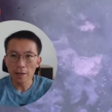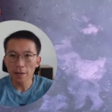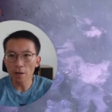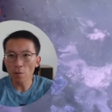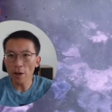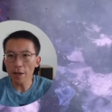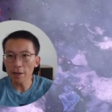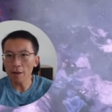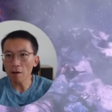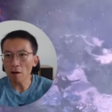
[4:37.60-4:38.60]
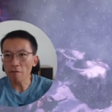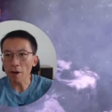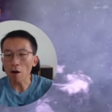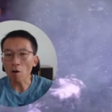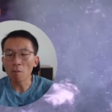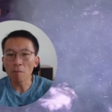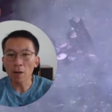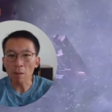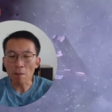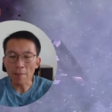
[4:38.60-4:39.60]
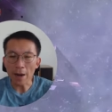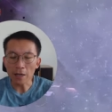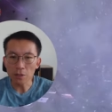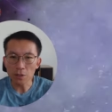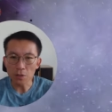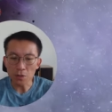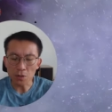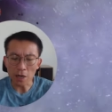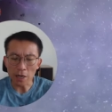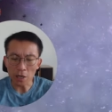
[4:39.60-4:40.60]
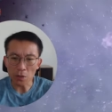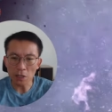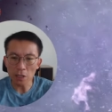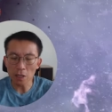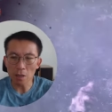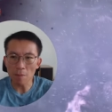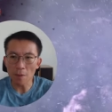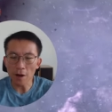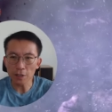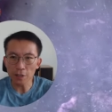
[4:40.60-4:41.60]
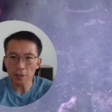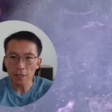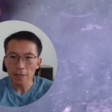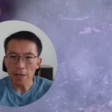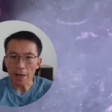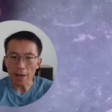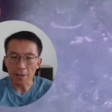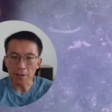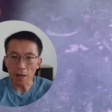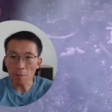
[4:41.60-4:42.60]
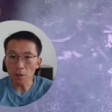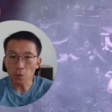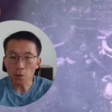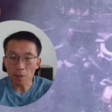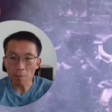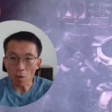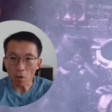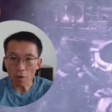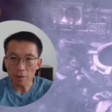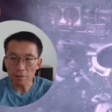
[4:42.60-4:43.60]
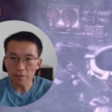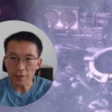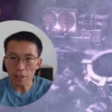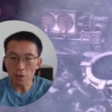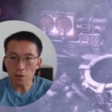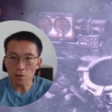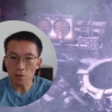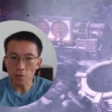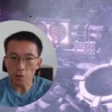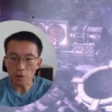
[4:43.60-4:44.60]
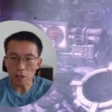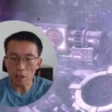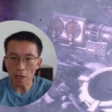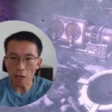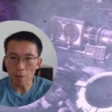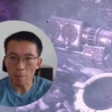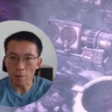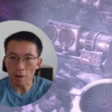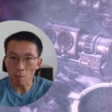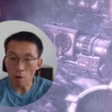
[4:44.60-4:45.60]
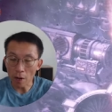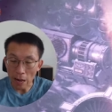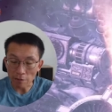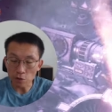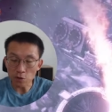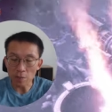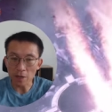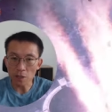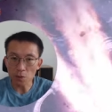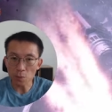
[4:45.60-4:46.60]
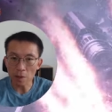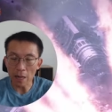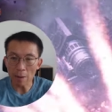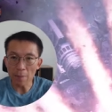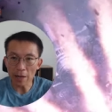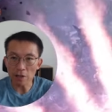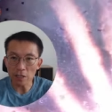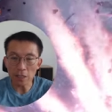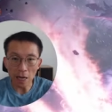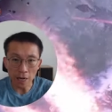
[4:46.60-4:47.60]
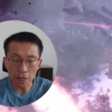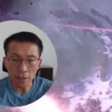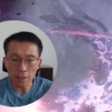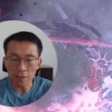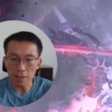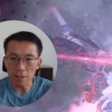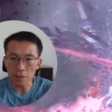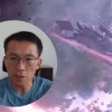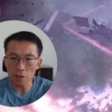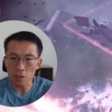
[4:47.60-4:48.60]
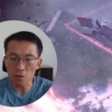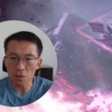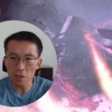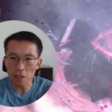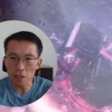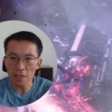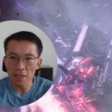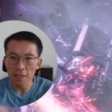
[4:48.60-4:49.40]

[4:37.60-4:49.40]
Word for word: in a way, I feel at home coming back to uh, Inquisitor Martyr, and I'll be doing more videos for this game, uh, more live streaming as well. I'm playing the Psyker in this new season.